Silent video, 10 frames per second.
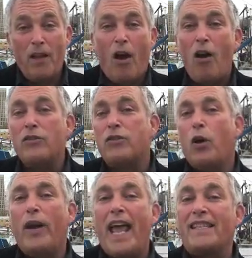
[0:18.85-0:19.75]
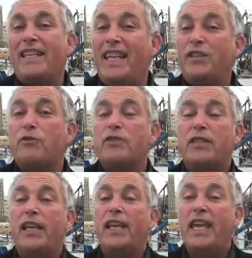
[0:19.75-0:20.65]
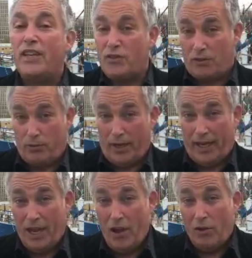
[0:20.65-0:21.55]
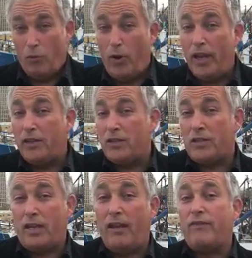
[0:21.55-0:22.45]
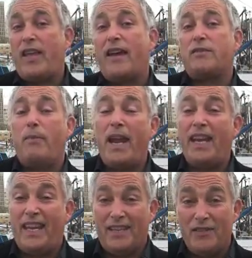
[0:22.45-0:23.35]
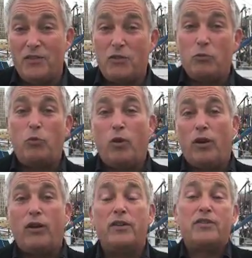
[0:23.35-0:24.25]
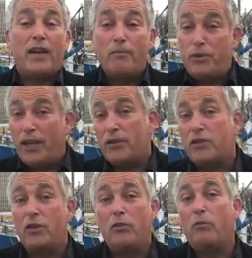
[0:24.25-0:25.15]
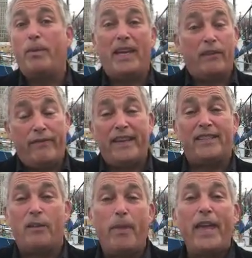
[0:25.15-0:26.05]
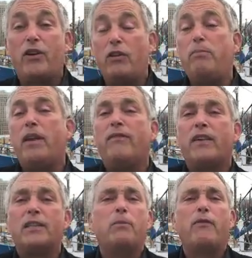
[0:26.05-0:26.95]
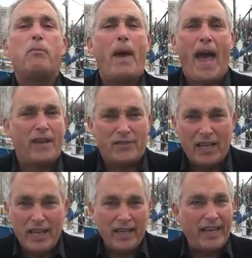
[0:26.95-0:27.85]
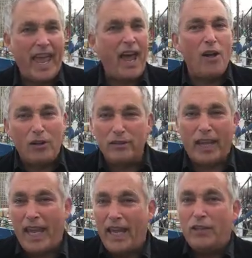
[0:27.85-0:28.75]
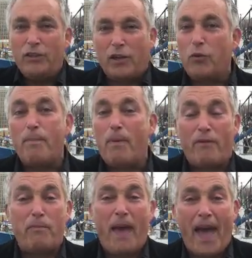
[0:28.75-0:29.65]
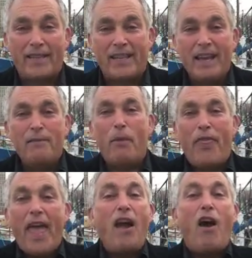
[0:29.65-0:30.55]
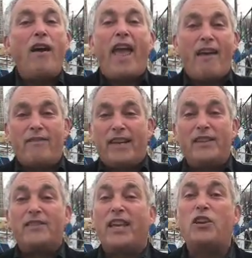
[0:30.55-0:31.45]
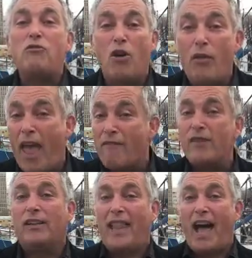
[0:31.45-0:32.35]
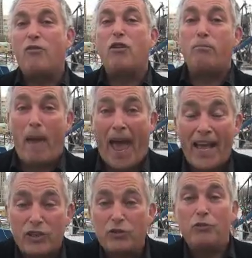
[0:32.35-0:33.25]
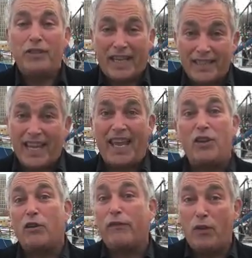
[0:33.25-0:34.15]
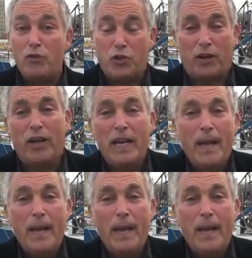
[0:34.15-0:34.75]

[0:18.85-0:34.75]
Also, it has an interesting history, which if Tasmanians were subject to being a victim, they could be a victim of the past and held in the grip of the past, but they are evidence that you don't have to allow your past to dictate your future.